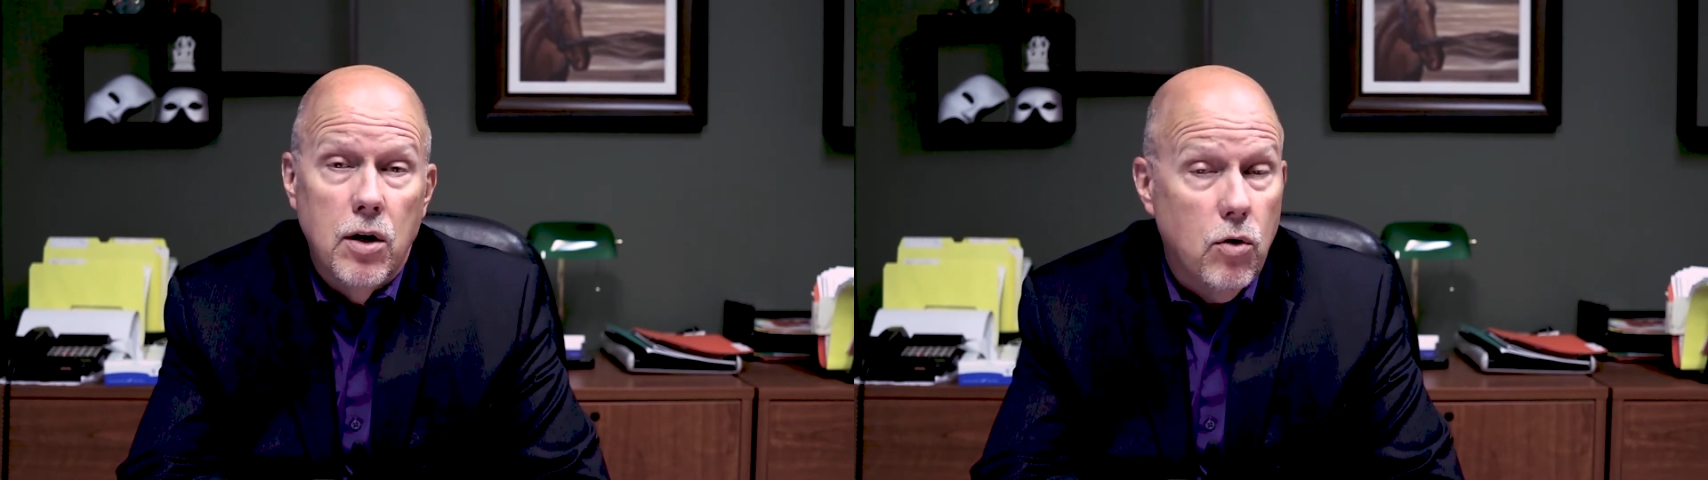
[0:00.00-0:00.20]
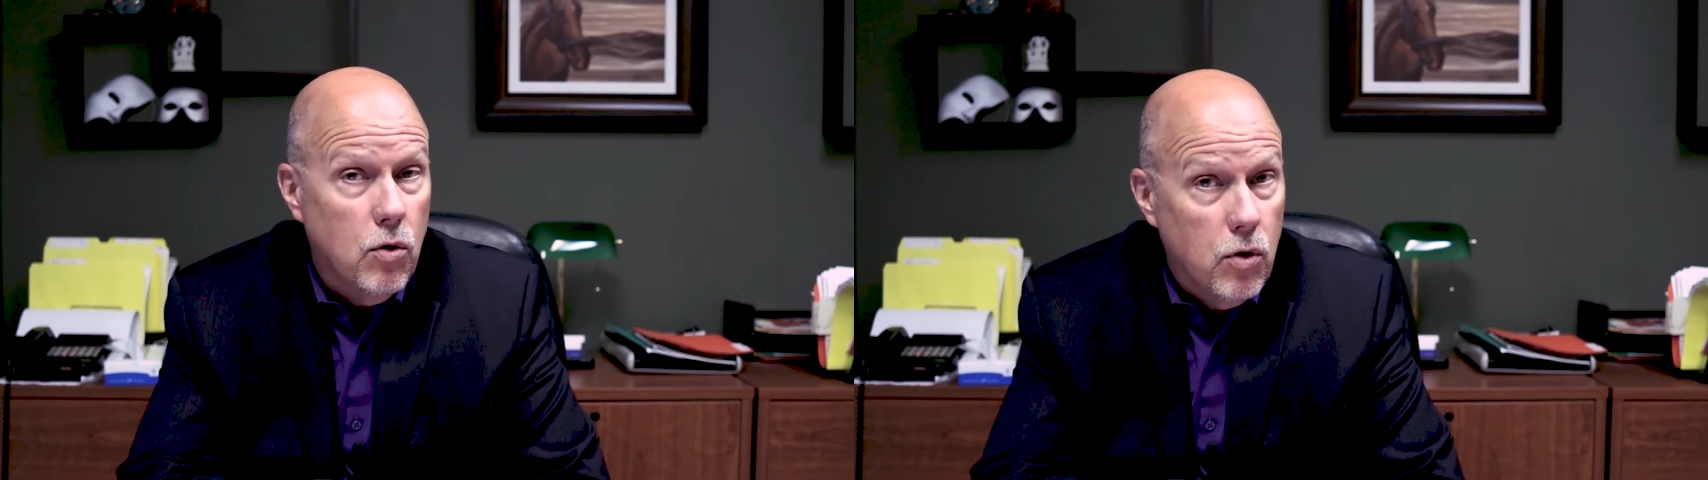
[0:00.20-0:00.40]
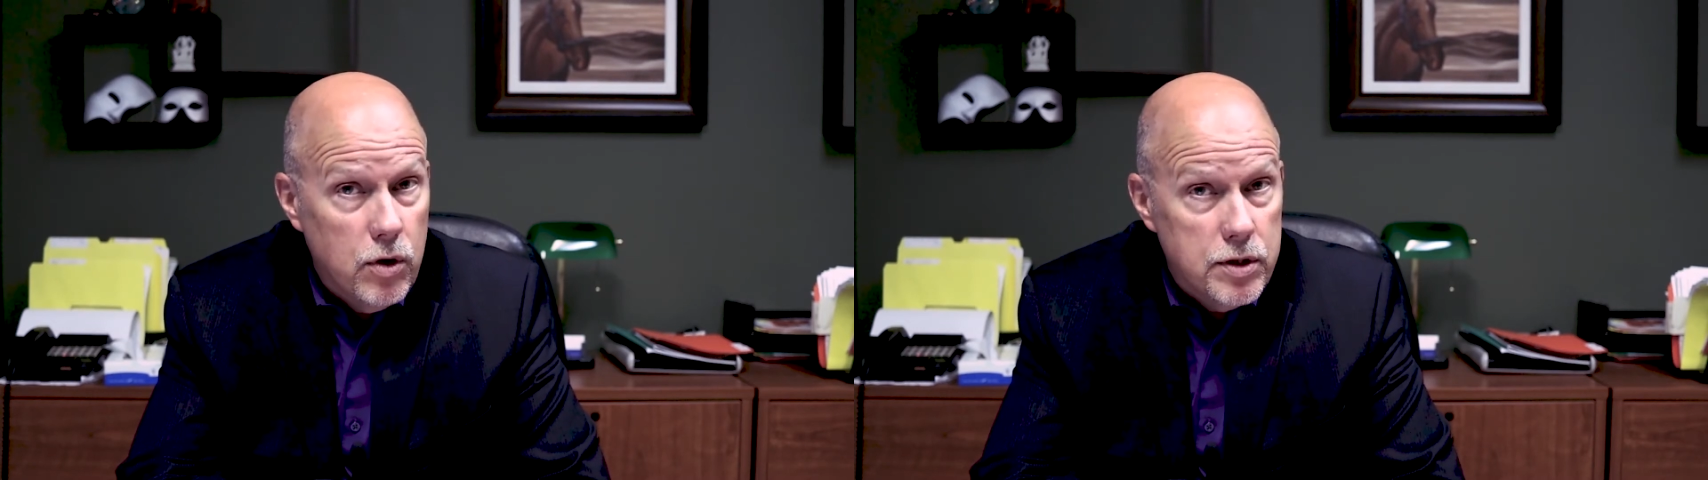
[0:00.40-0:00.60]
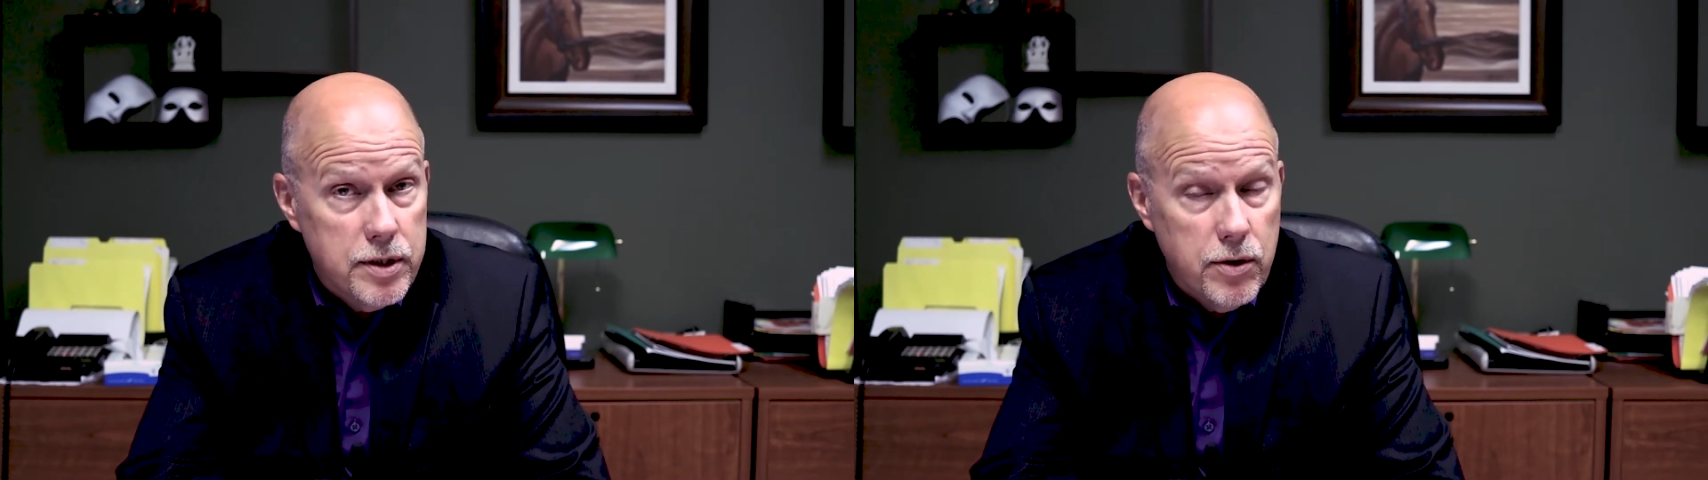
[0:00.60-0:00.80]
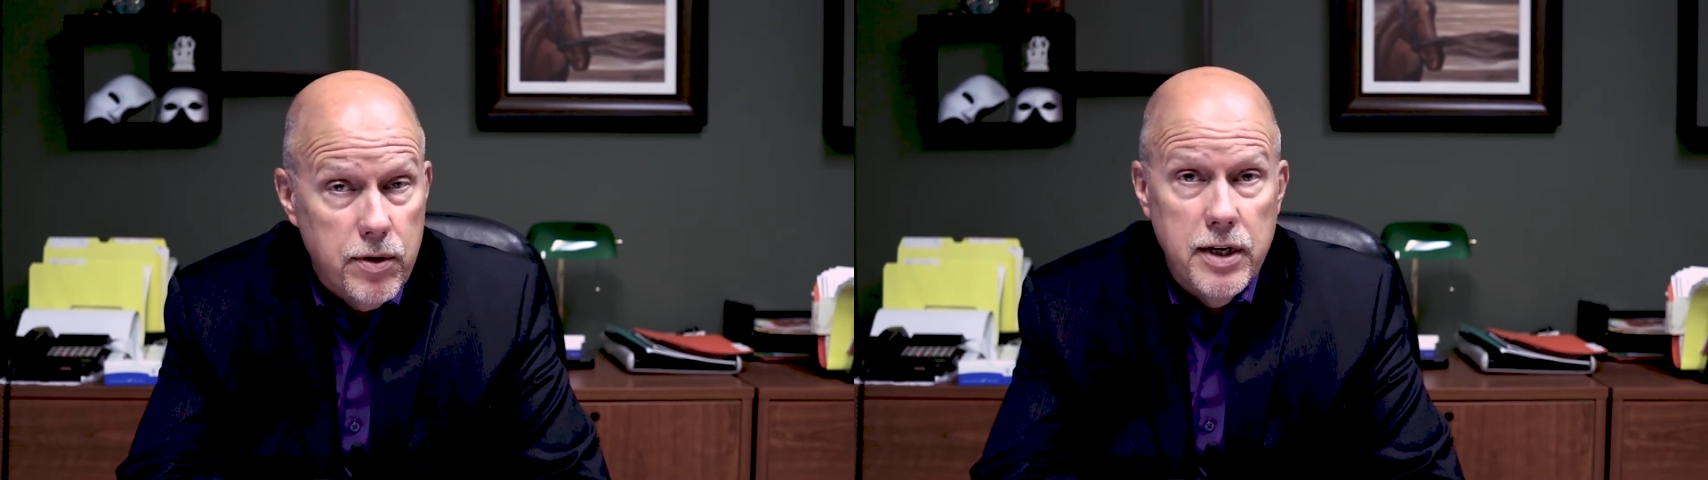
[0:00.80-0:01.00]
or
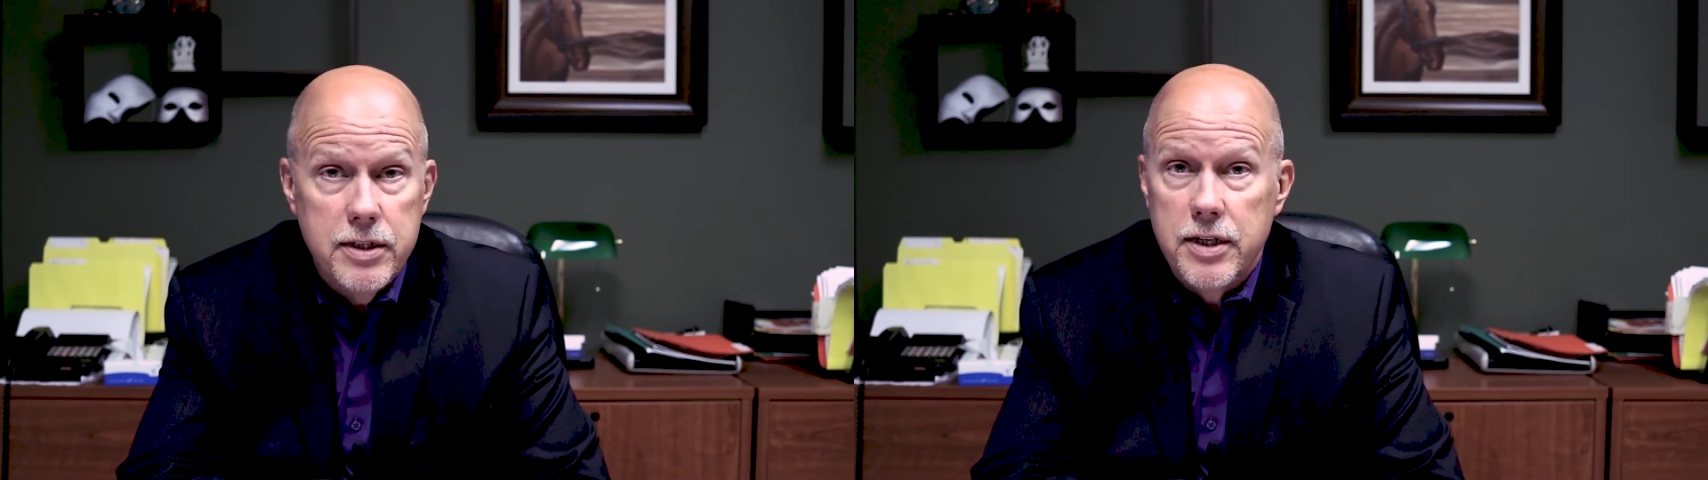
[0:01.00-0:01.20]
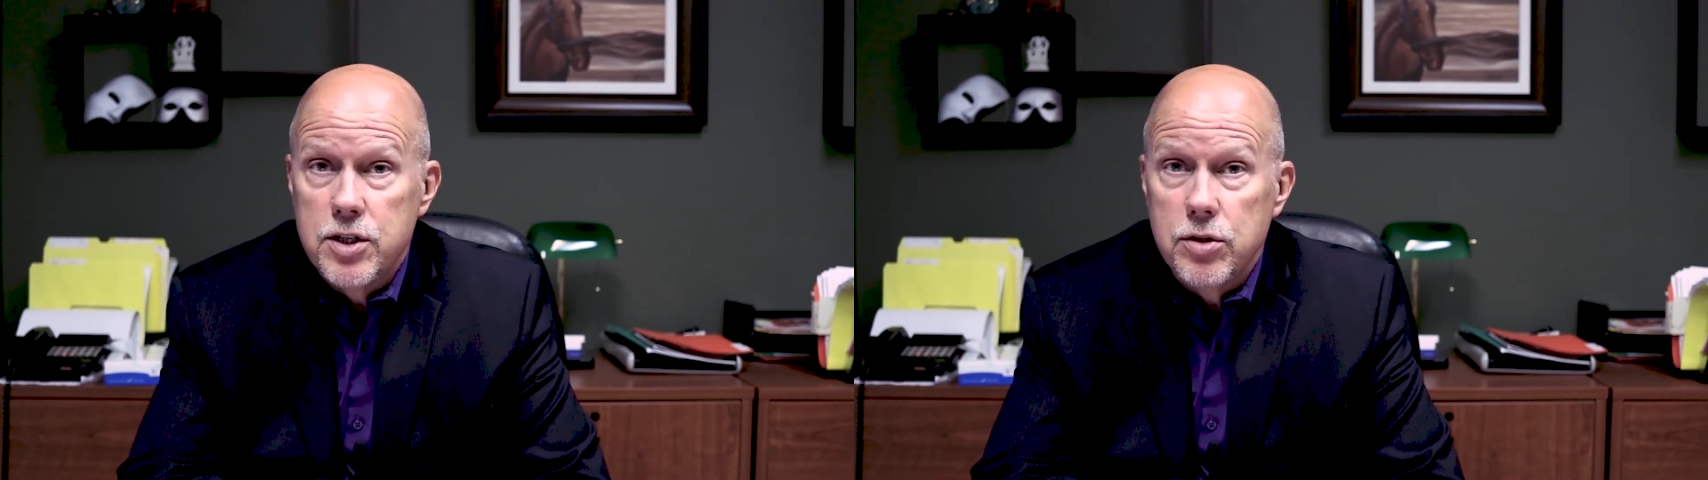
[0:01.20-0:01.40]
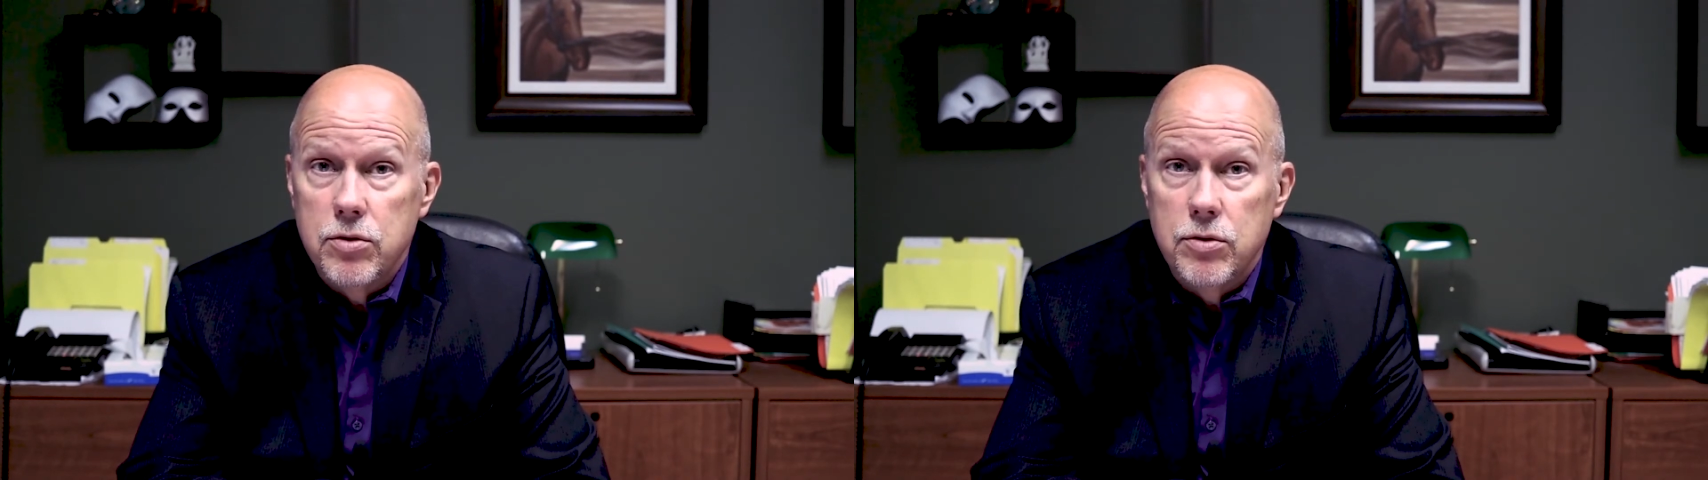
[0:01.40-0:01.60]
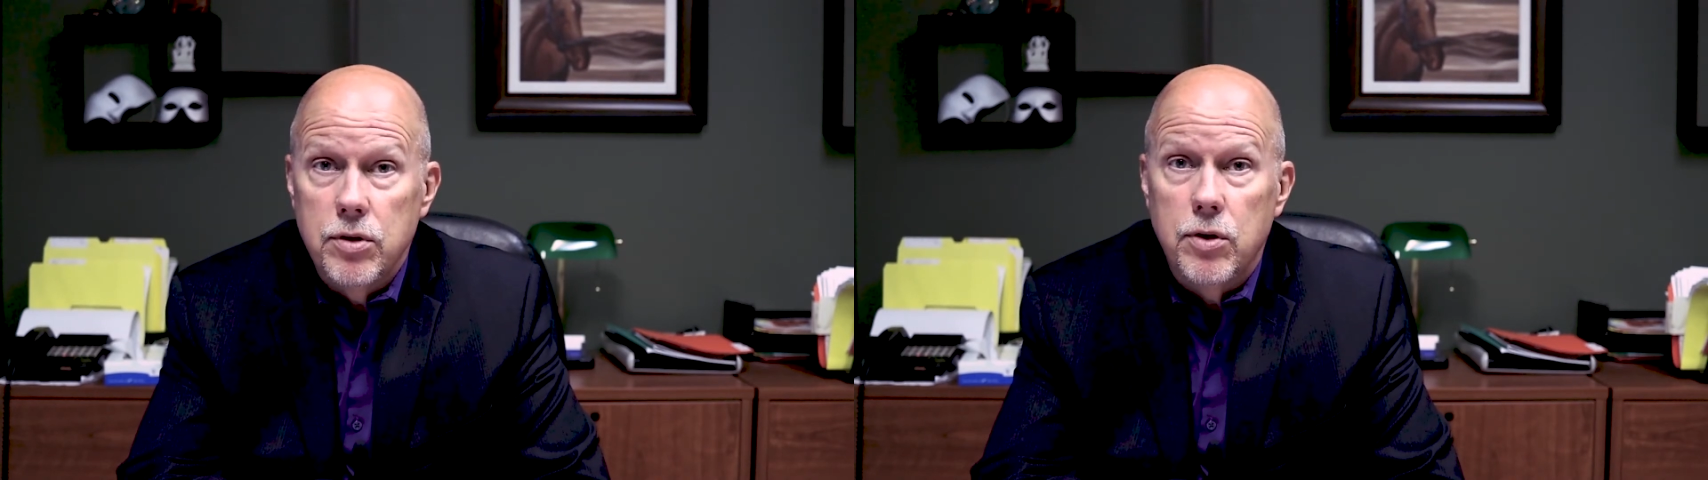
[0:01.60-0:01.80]
synchronization to the